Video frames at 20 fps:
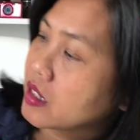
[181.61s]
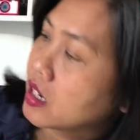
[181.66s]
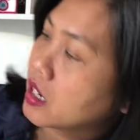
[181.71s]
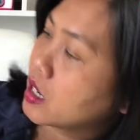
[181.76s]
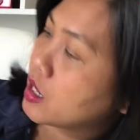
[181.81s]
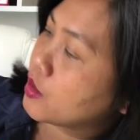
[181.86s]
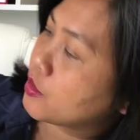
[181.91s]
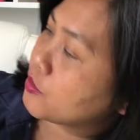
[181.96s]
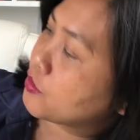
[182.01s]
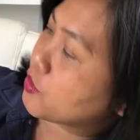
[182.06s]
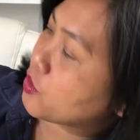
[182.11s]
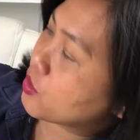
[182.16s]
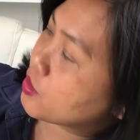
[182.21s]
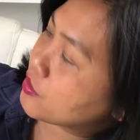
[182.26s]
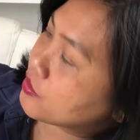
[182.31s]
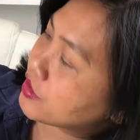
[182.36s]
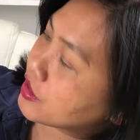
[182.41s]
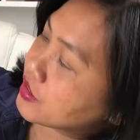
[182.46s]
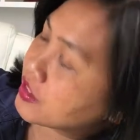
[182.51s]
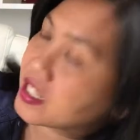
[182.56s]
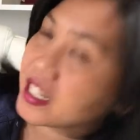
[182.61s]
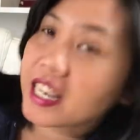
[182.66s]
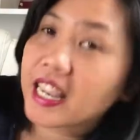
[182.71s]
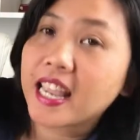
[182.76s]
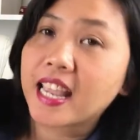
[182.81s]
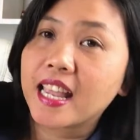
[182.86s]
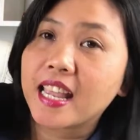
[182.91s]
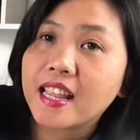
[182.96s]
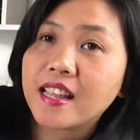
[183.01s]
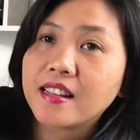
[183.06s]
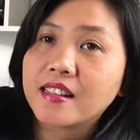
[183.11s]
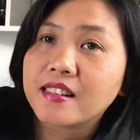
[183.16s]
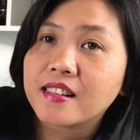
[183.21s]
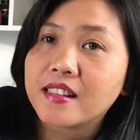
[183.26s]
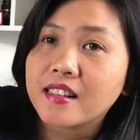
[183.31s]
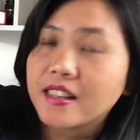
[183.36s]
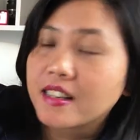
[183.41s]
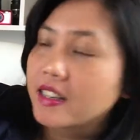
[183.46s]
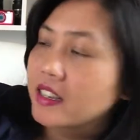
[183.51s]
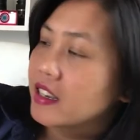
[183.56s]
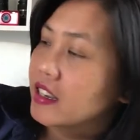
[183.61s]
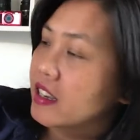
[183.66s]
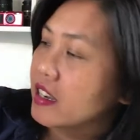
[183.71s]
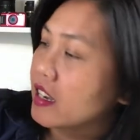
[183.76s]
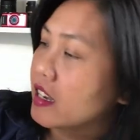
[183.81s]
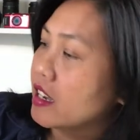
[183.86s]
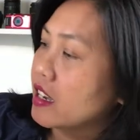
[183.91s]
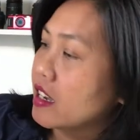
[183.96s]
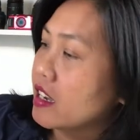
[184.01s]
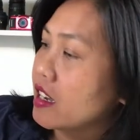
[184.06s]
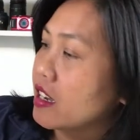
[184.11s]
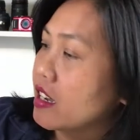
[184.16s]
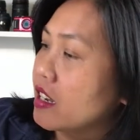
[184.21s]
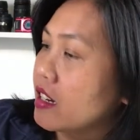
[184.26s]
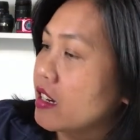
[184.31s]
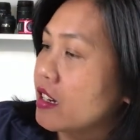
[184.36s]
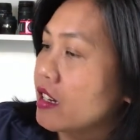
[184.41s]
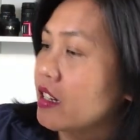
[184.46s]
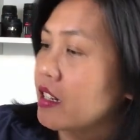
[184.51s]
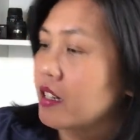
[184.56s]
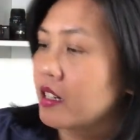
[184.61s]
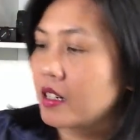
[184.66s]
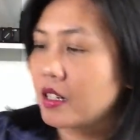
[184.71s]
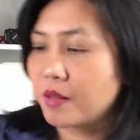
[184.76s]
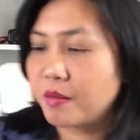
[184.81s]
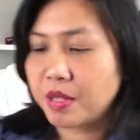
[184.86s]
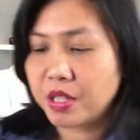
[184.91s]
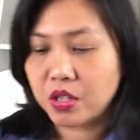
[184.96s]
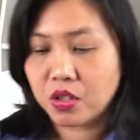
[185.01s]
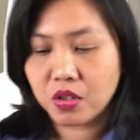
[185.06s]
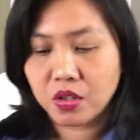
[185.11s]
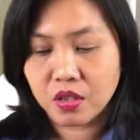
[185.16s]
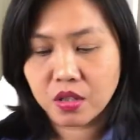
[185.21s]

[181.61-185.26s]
uh, 458, and let me.